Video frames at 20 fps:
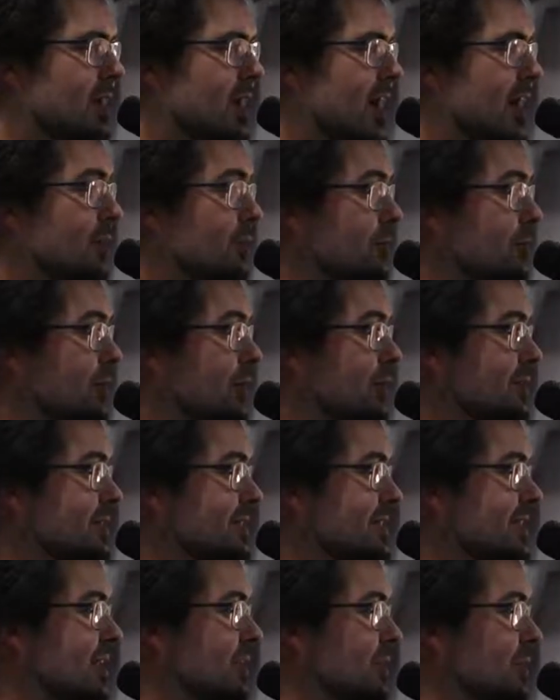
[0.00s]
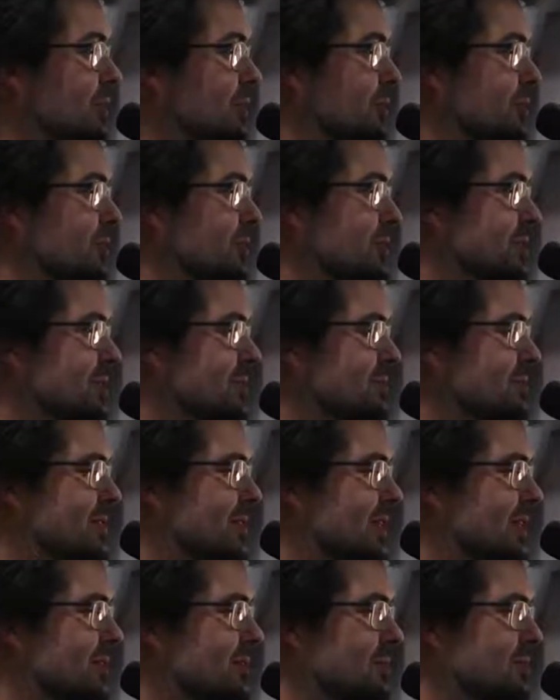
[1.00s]
I don't know how to tell you that
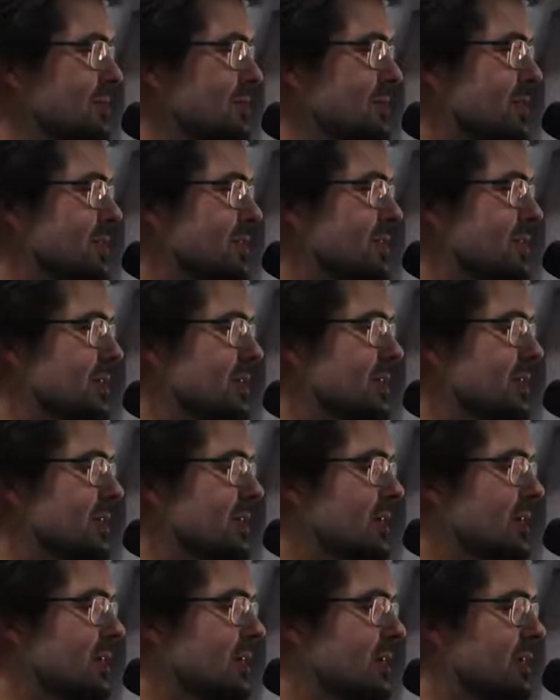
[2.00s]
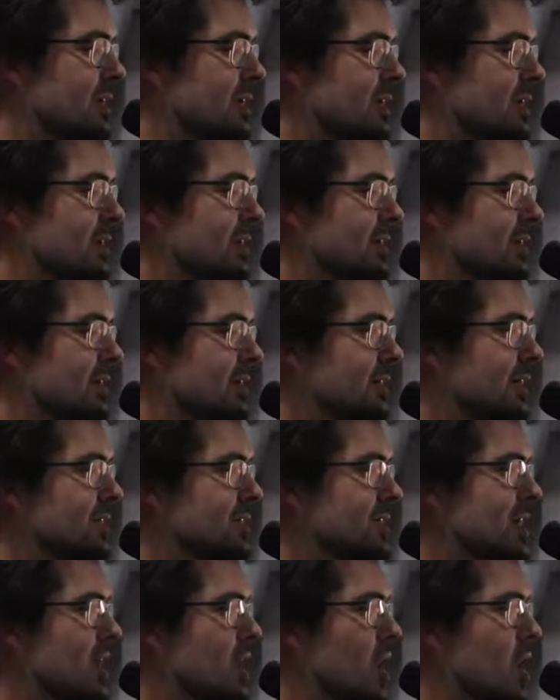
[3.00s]
sometimes
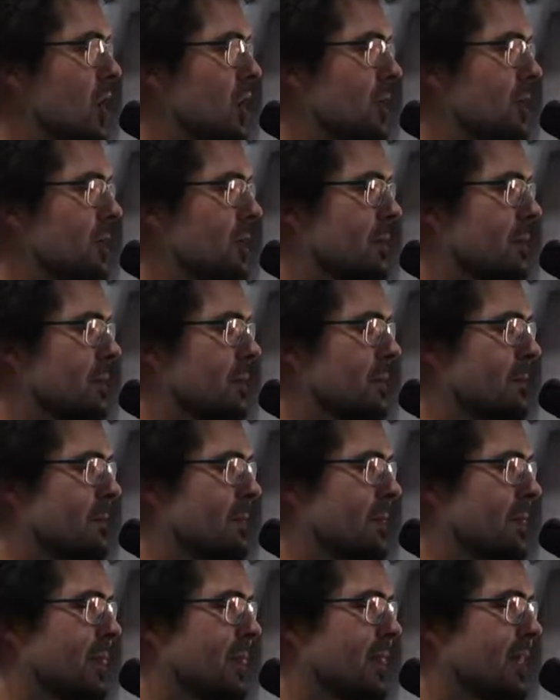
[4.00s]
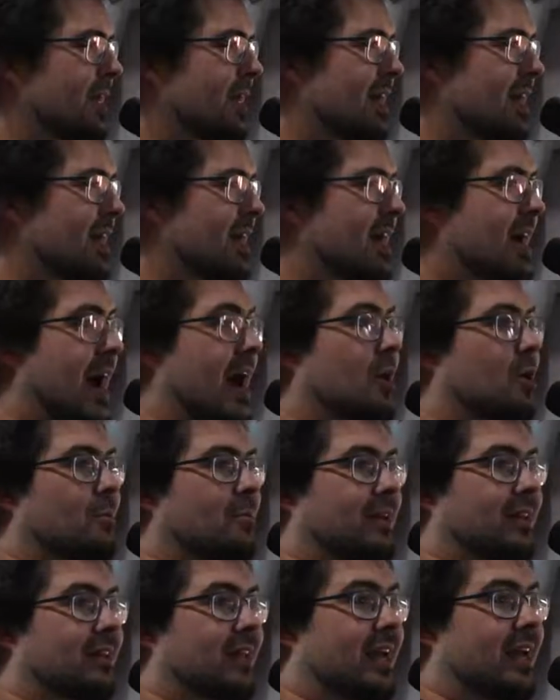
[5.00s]
things get hard. I
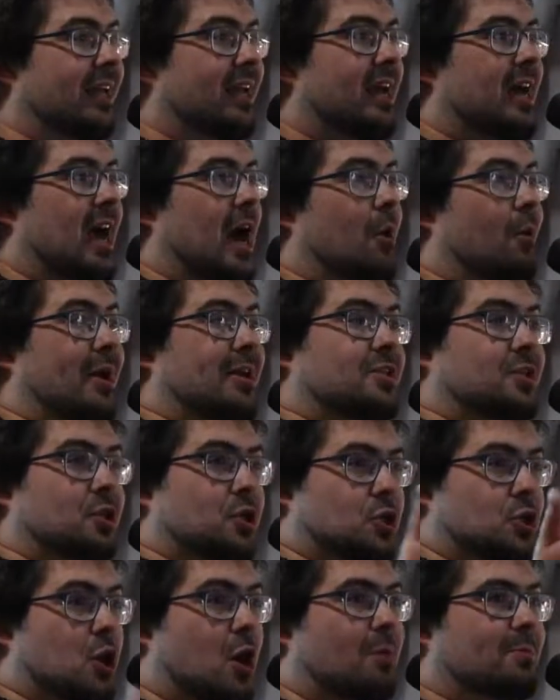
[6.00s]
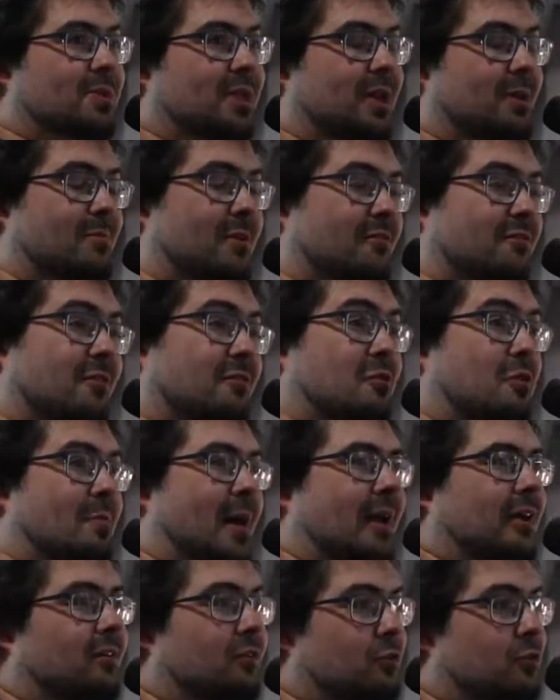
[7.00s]
don't mean like I went to the shop to get my favourite
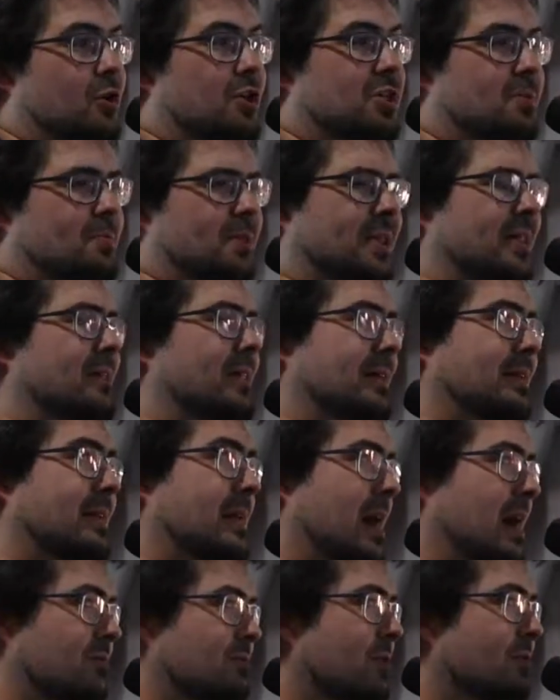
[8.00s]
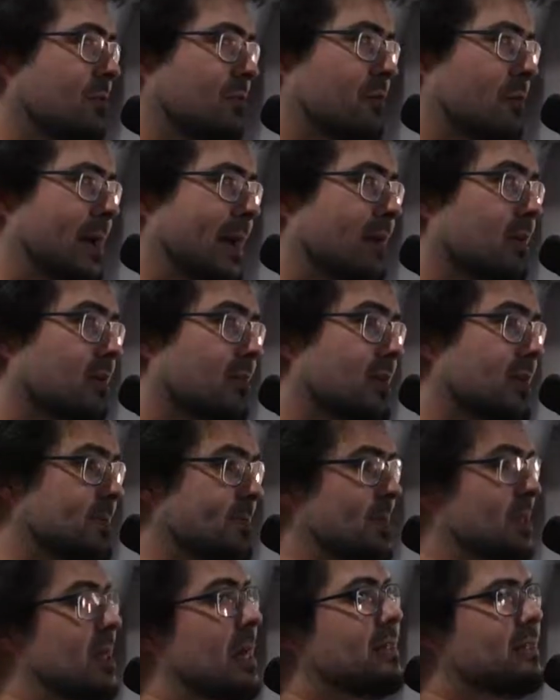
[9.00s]
bag of crisps and they didn't have my favourite bag of
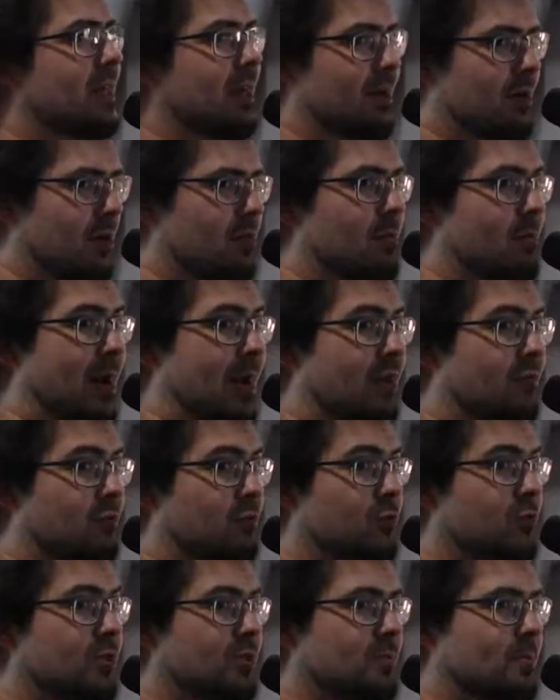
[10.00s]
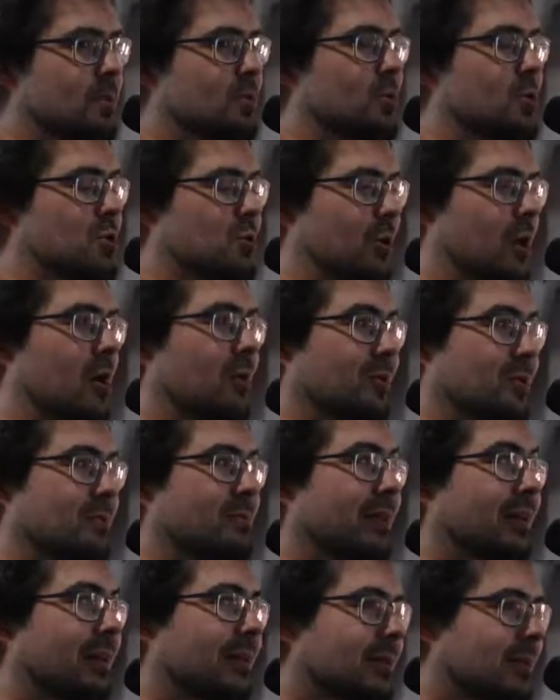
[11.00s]
crisps, so I had to get another bag of crisps, which were
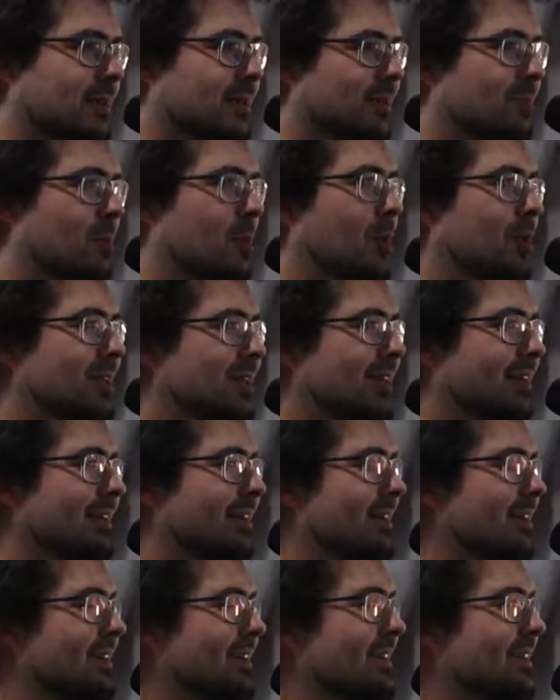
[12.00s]
ultimately disappointing.